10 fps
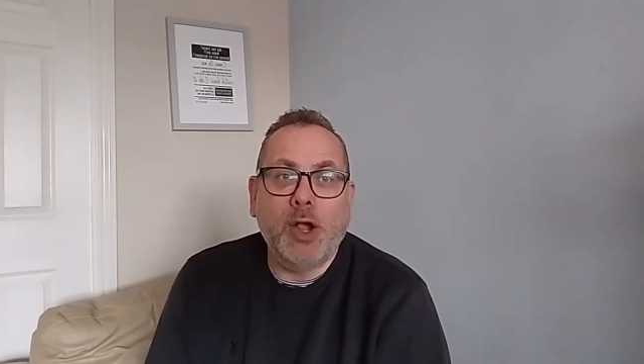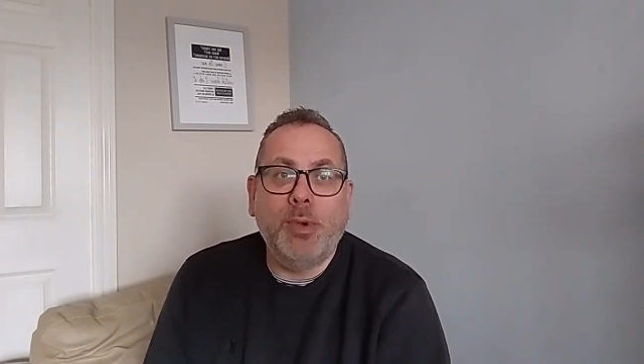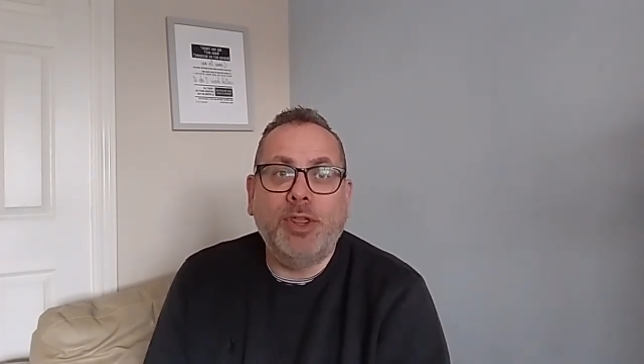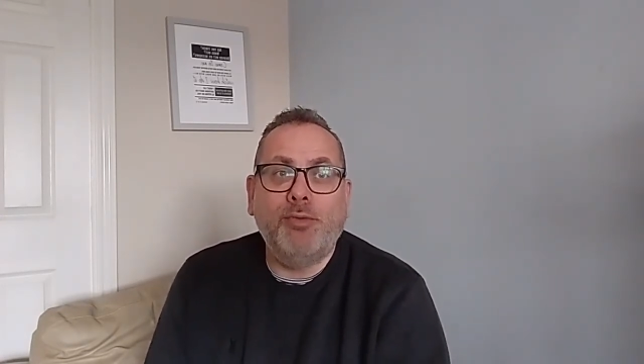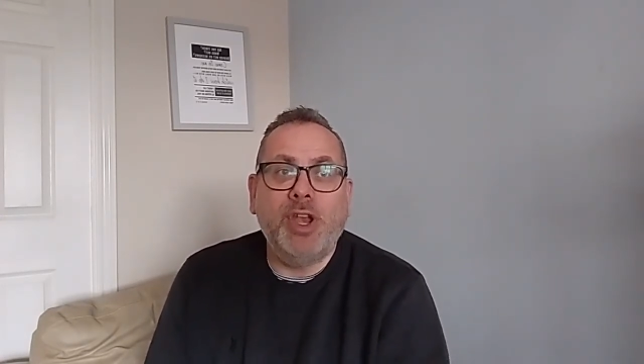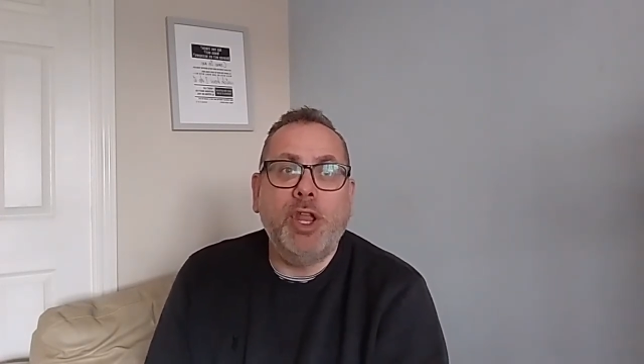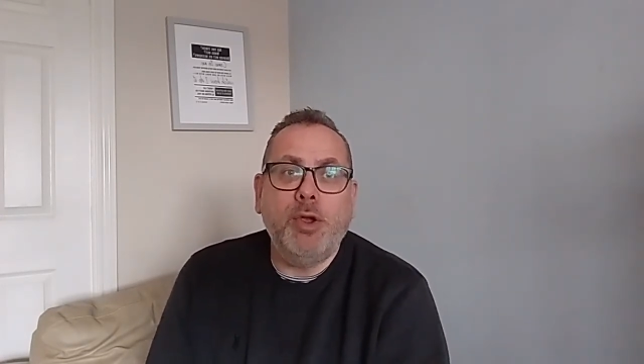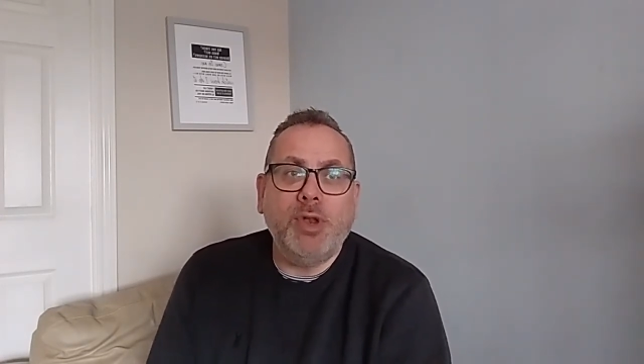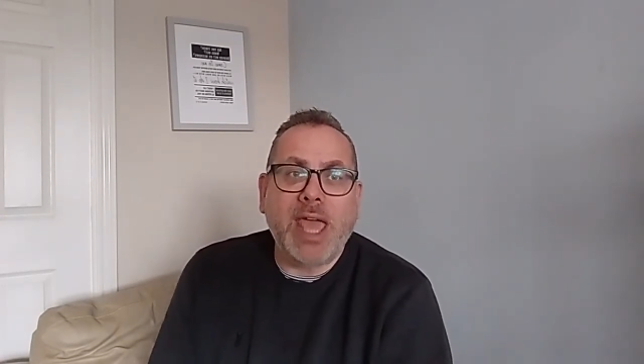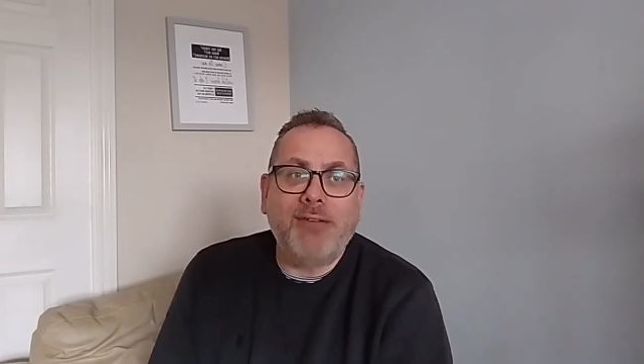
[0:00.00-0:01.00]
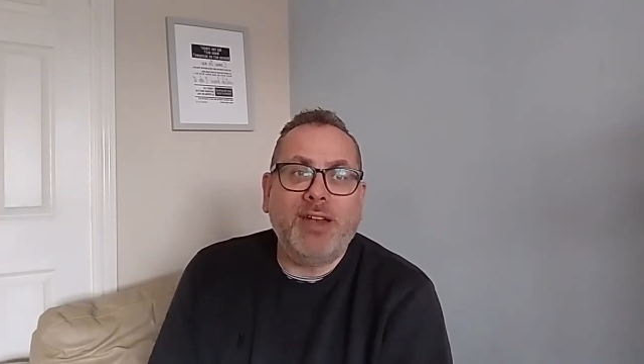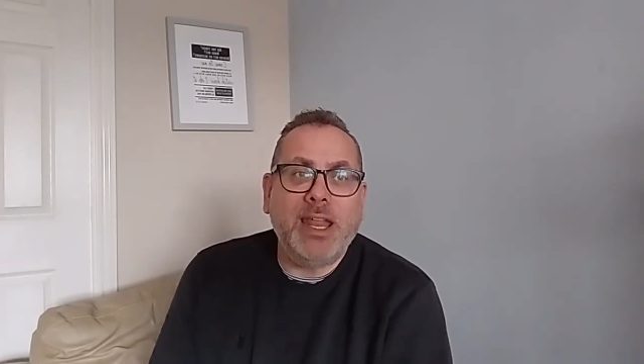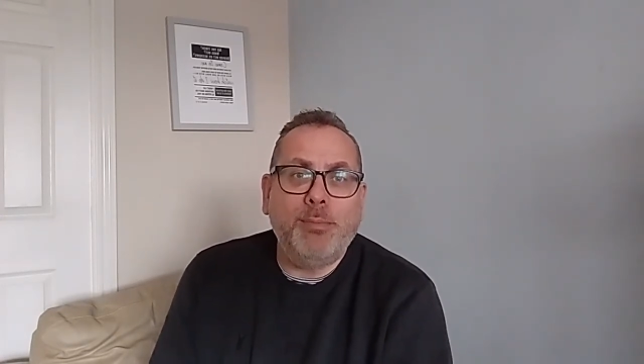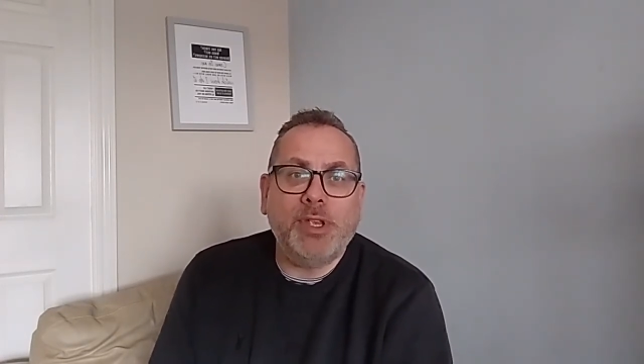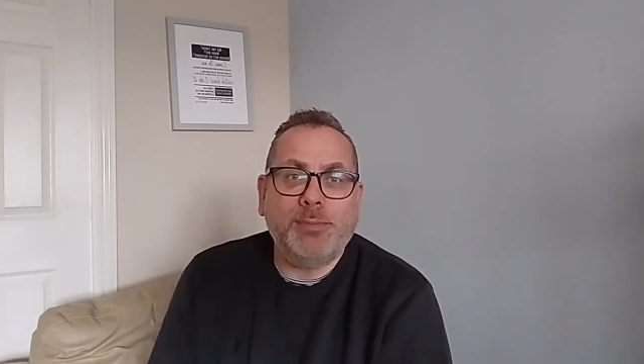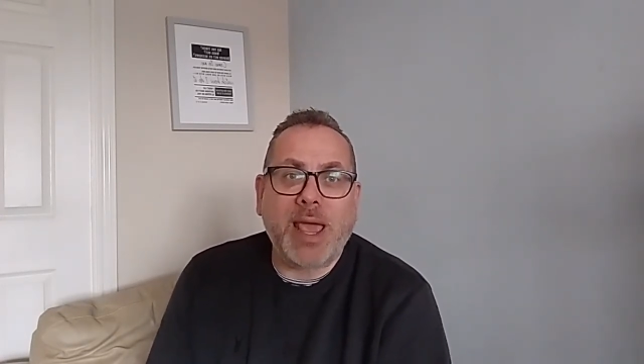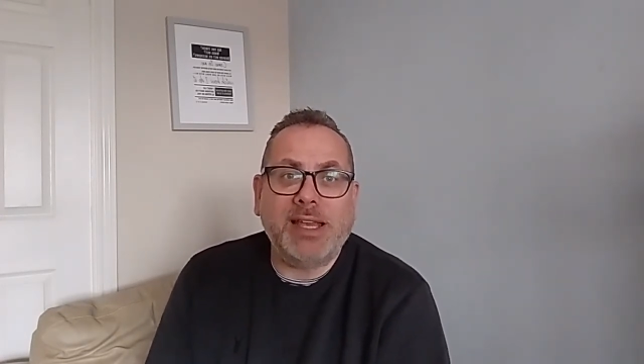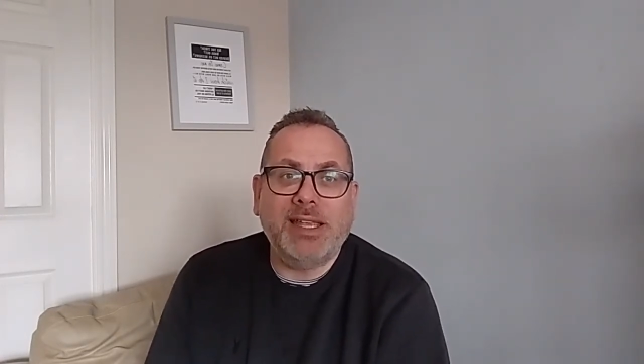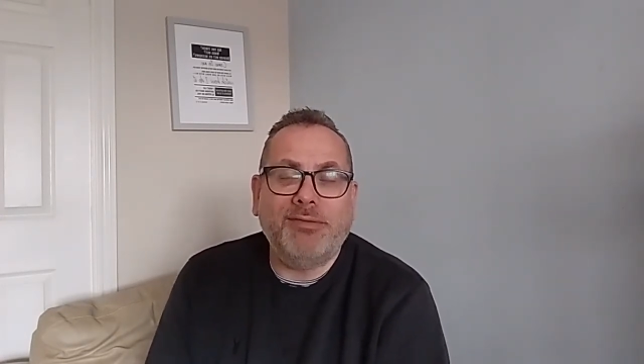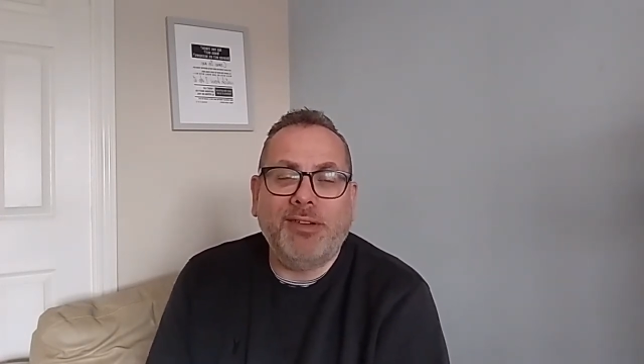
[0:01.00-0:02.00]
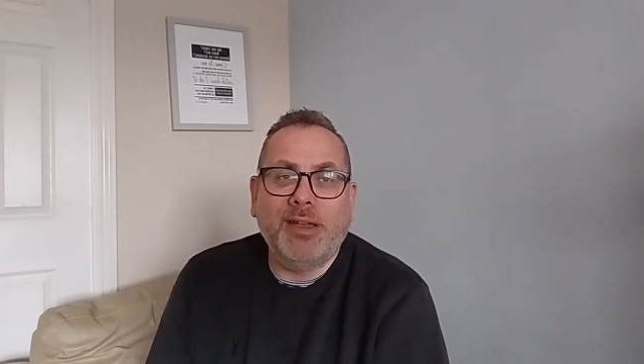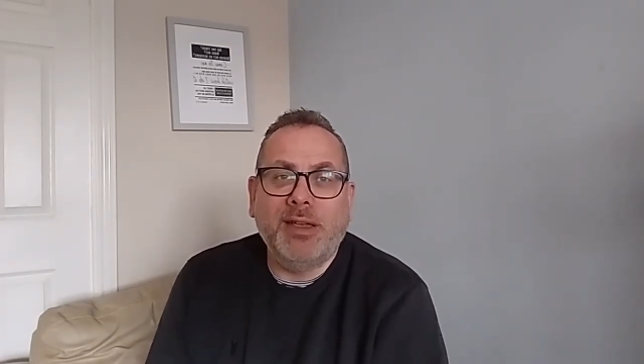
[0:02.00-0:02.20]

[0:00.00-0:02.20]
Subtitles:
With a renewed heavenly perspective,